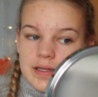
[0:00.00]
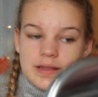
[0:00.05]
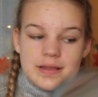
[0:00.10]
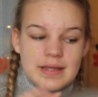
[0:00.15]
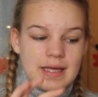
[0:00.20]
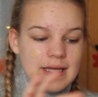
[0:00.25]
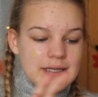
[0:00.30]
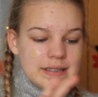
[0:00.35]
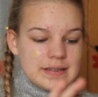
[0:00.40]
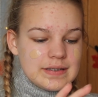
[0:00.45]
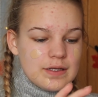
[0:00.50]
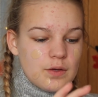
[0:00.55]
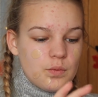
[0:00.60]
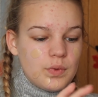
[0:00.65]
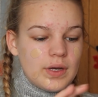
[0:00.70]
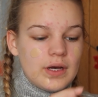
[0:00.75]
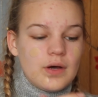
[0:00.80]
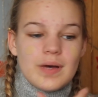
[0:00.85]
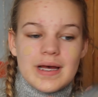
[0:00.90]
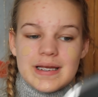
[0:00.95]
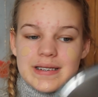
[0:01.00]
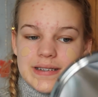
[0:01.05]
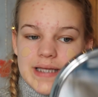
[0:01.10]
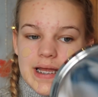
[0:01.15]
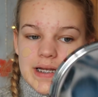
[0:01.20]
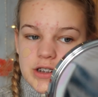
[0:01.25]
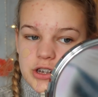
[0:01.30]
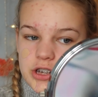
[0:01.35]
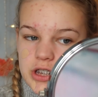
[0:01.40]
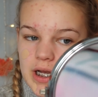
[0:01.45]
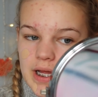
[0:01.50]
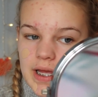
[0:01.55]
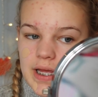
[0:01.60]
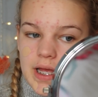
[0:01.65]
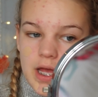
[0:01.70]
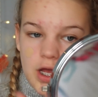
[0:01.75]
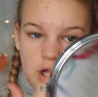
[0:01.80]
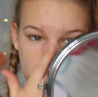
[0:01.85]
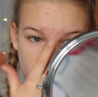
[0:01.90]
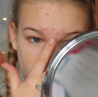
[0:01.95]
This will
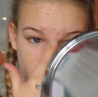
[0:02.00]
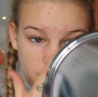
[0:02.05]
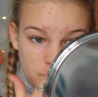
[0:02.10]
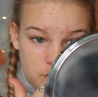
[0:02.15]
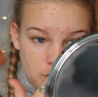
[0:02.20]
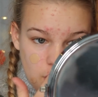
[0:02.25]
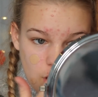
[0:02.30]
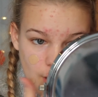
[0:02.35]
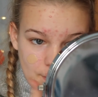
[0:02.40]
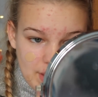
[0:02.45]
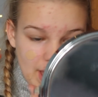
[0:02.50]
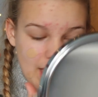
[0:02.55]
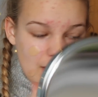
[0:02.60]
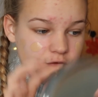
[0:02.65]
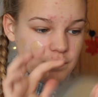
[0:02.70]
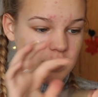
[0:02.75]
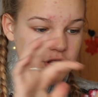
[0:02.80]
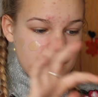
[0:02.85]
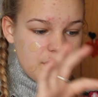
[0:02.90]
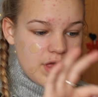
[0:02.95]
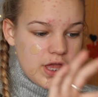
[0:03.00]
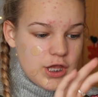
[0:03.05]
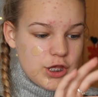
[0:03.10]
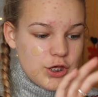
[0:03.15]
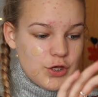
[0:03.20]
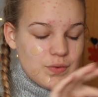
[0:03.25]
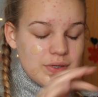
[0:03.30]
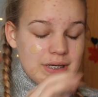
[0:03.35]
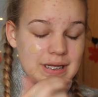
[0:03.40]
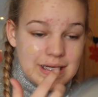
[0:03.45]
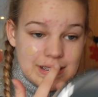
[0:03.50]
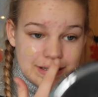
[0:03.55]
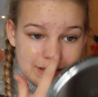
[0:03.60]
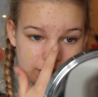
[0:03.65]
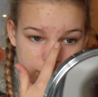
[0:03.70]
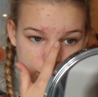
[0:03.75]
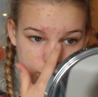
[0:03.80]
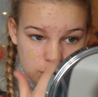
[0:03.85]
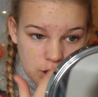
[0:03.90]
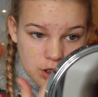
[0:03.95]
essentially cover up everything you need
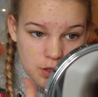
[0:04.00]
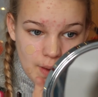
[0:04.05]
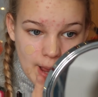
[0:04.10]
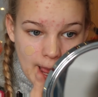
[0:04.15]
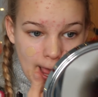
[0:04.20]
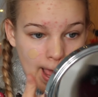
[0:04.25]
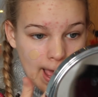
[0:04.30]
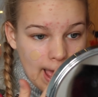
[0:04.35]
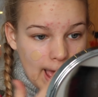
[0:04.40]
it to,